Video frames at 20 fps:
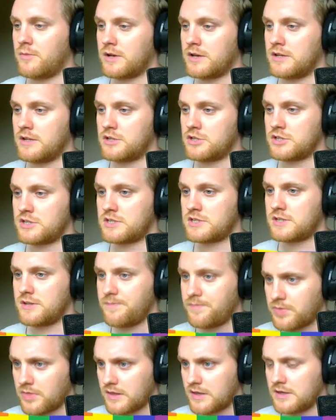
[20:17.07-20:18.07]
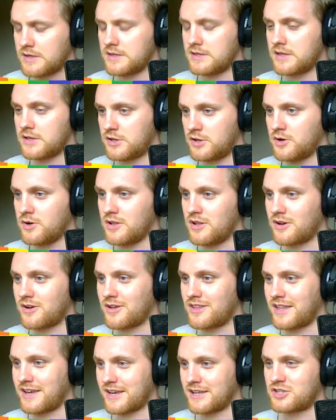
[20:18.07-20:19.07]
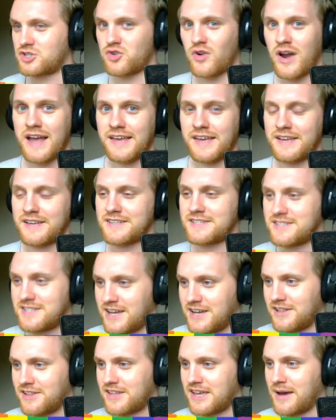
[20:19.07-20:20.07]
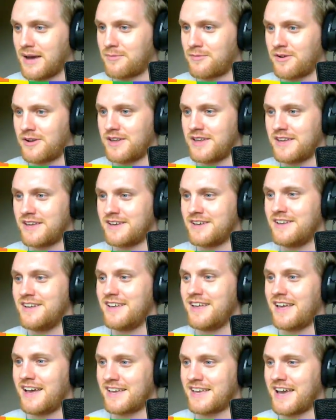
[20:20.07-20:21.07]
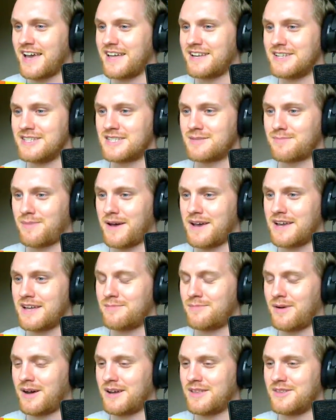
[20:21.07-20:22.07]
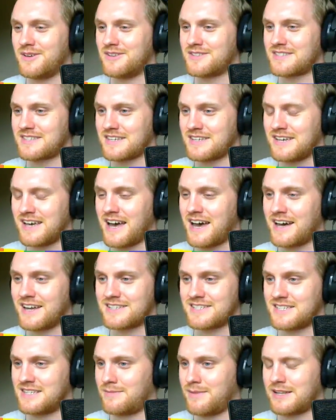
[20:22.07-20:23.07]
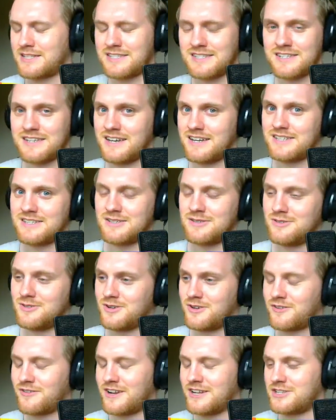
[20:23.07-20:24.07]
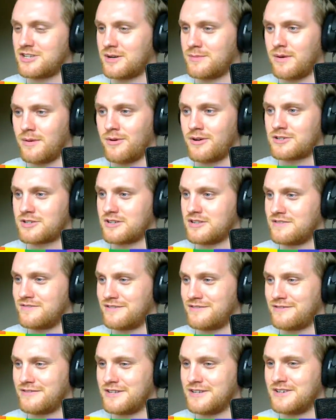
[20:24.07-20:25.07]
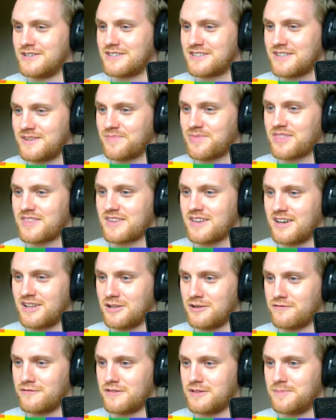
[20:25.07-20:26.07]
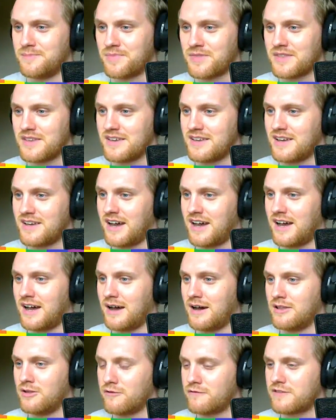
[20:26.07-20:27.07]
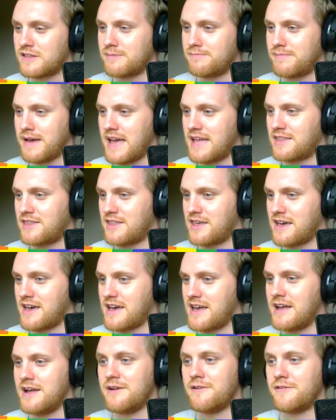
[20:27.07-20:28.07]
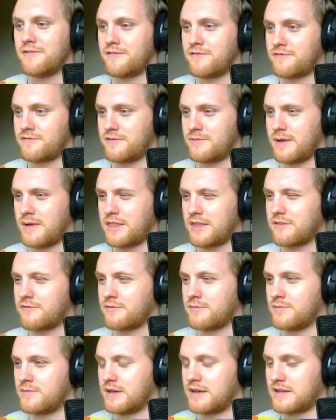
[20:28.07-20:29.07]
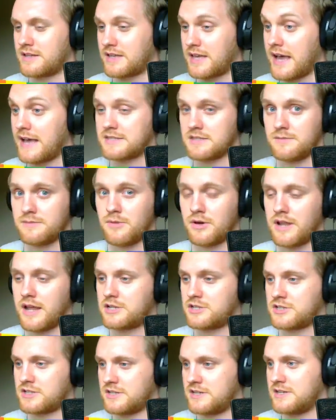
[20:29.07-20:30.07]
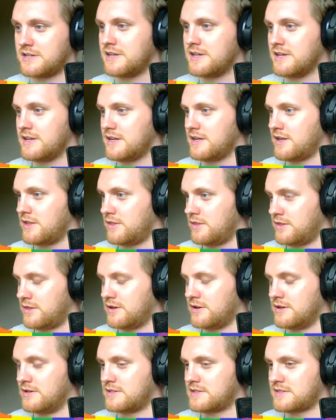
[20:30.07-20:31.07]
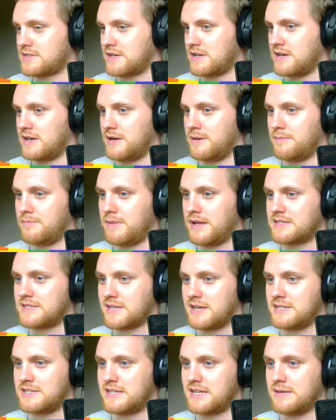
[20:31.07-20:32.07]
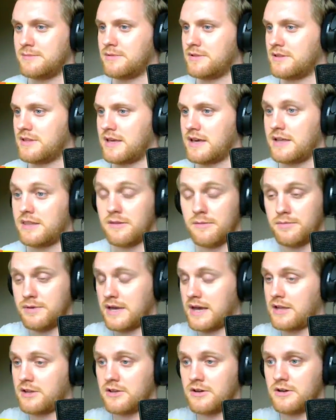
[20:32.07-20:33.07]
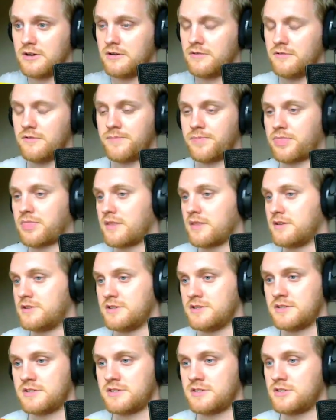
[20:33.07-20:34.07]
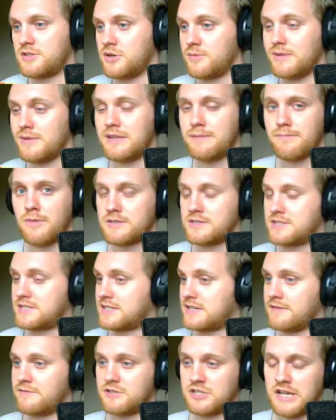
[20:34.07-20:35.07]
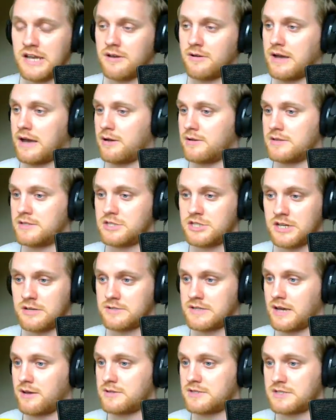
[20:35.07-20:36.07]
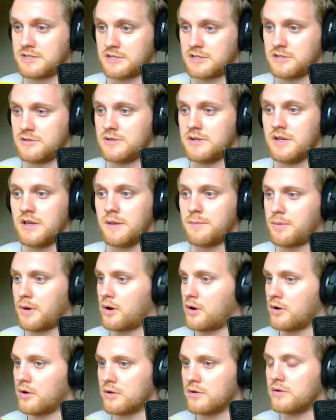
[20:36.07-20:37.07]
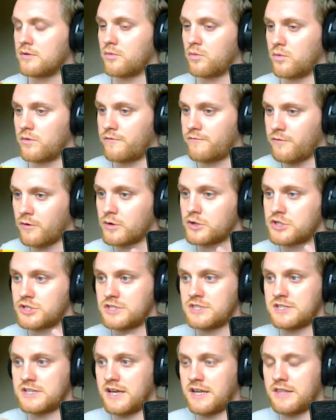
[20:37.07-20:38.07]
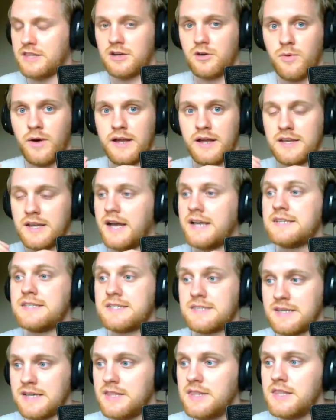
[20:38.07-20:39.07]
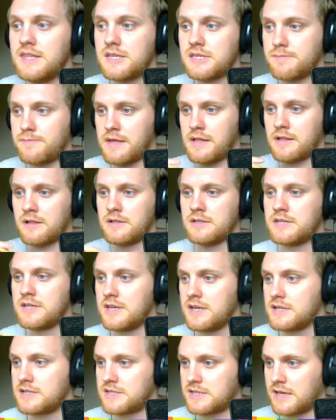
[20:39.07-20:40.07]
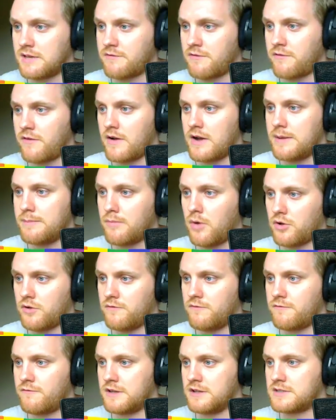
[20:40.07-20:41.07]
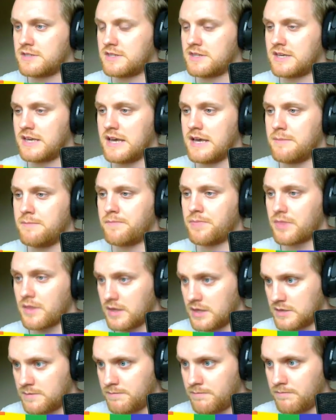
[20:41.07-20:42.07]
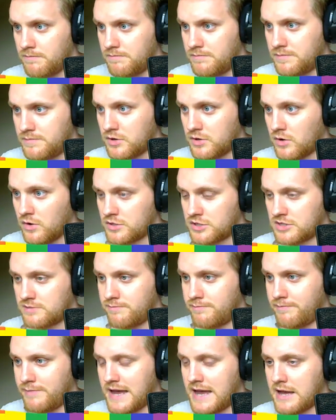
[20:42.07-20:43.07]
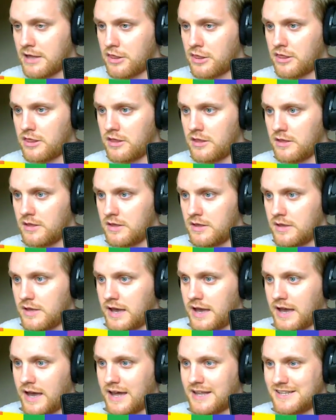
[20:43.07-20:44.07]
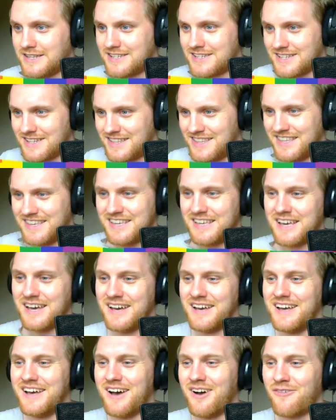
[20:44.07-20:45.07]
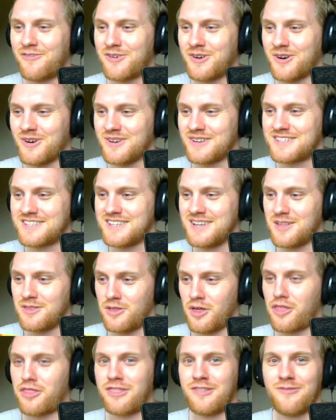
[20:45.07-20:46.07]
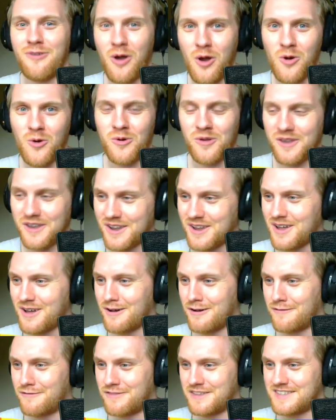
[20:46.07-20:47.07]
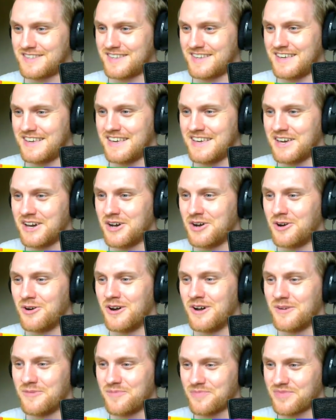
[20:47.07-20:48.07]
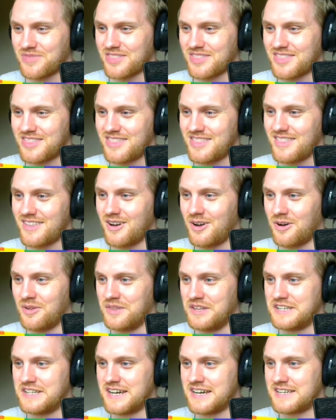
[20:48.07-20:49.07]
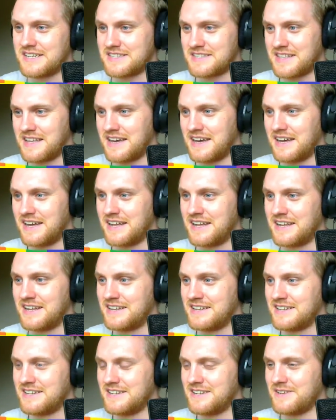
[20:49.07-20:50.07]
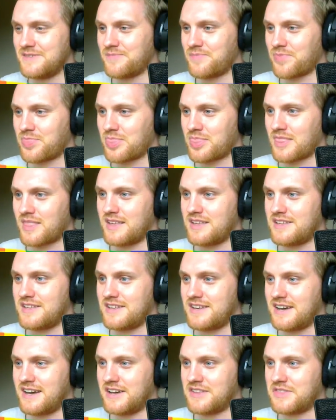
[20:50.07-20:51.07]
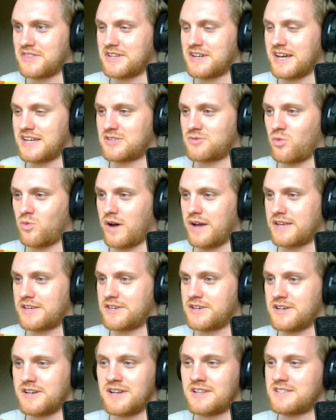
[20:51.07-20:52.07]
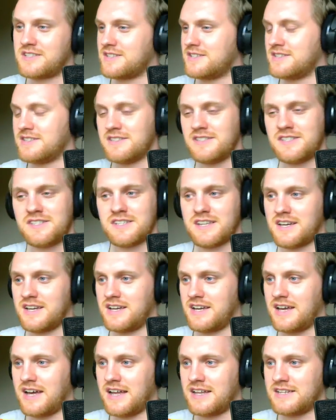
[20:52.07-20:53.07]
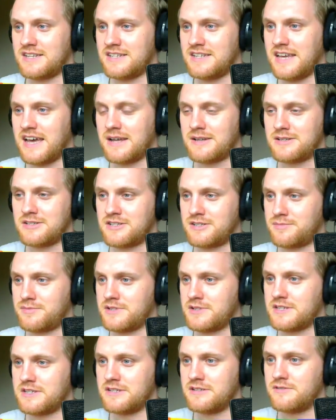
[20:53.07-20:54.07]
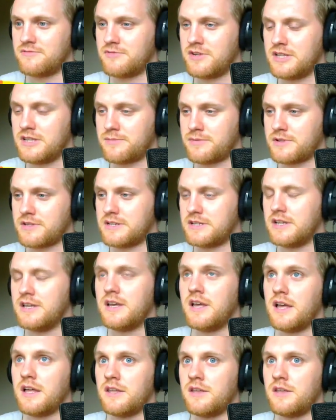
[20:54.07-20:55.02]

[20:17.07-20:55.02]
We're going to just go along on like a tracking style camera here, again inspired by those Arc Cinematic guys who do a great job. I watch all of your videos and love them. Lovely bed there from, I think, from the castle mod actually. Those bedside table there, the piano, just too many mods to give shout outs to, all function together quite nicely in this build to give a very modern feel to the game. This gorgeous bath, and the of course the throne of the CEO on the dais there, and the nice white curtains. Yeah, just brilliant, really brilliant.